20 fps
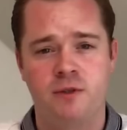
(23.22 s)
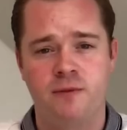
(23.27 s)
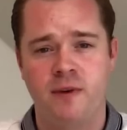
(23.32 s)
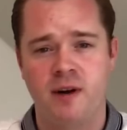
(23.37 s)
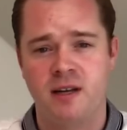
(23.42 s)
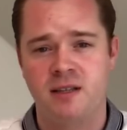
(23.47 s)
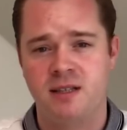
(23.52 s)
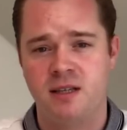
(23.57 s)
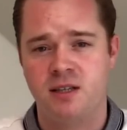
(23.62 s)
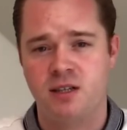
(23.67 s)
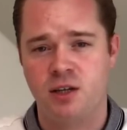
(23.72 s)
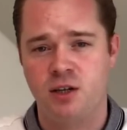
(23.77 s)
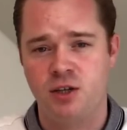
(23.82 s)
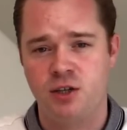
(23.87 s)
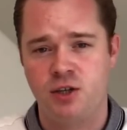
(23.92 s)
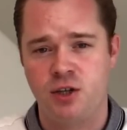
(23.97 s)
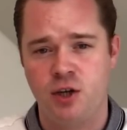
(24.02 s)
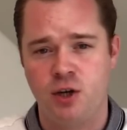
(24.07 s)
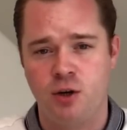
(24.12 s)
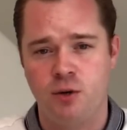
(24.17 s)
devices
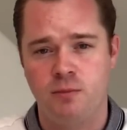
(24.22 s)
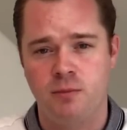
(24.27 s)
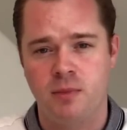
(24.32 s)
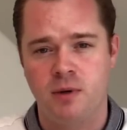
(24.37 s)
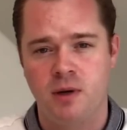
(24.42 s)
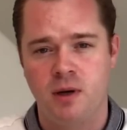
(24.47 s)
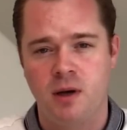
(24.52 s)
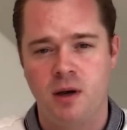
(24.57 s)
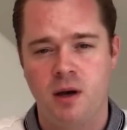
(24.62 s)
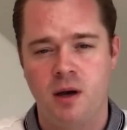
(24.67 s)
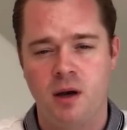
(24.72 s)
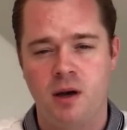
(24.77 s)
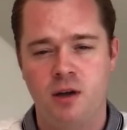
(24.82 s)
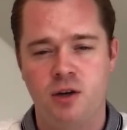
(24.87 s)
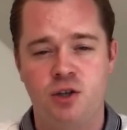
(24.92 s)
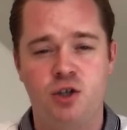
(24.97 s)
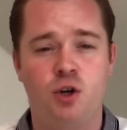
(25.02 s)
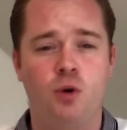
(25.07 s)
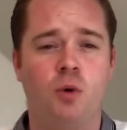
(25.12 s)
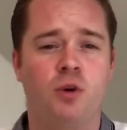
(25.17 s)
consume?
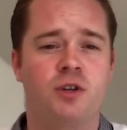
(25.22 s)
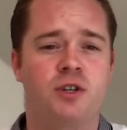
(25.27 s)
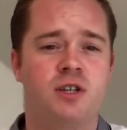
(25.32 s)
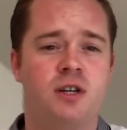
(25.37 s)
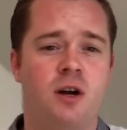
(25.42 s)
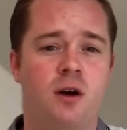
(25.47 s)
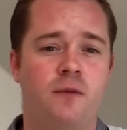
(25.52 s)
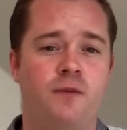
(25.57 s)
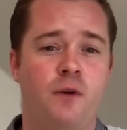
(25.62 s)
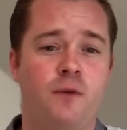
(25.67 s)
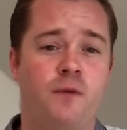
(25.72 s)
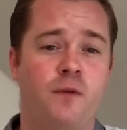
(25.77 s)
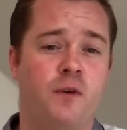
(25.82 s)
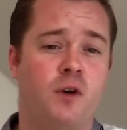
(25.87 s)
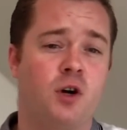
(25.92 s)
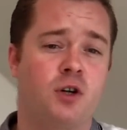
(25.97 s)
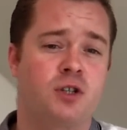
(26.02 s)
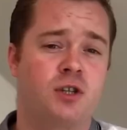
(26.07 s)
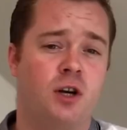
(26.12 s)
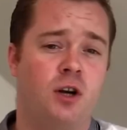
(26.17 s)
Do you want to know if you
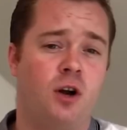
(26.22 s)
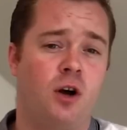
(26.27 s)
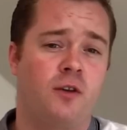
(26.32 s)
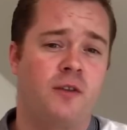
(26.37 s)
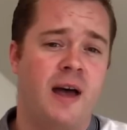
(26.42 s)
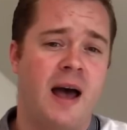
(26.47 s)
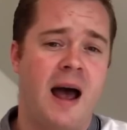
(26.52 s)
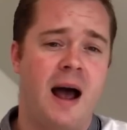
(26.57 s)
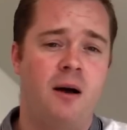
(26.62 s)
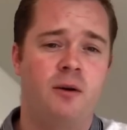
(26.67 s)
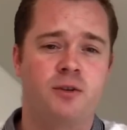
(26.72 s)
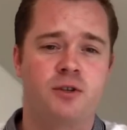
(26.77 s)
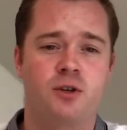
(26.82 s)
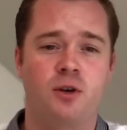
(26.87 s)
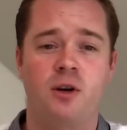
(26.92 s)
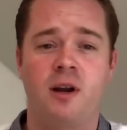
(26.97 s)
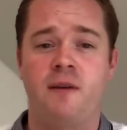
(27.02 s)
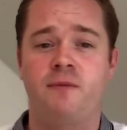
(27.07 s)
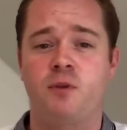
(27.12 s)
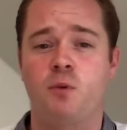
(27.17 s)
forgot to lock the house
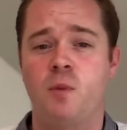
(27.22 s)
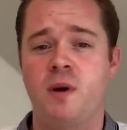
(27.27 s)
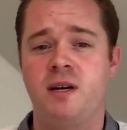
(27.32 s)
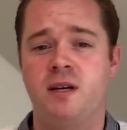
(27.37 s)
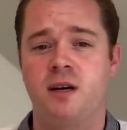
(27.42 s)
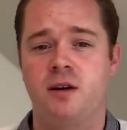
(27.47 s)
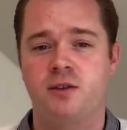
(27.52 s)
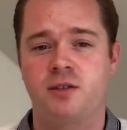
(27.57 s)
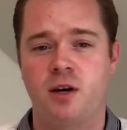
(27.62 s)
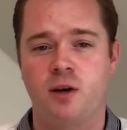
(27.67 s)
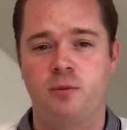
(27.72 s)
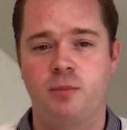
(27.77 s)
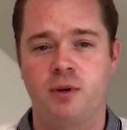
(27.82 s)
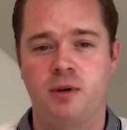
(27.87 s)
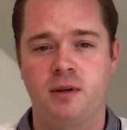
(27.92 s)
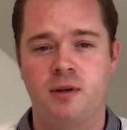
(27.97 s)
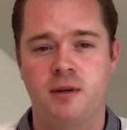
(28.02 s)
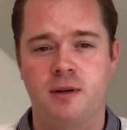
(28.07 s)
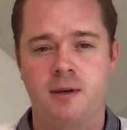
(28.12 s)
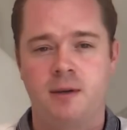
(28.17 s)
or left the windows
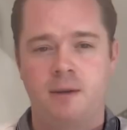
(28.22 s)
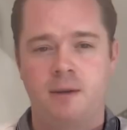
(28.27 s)
open?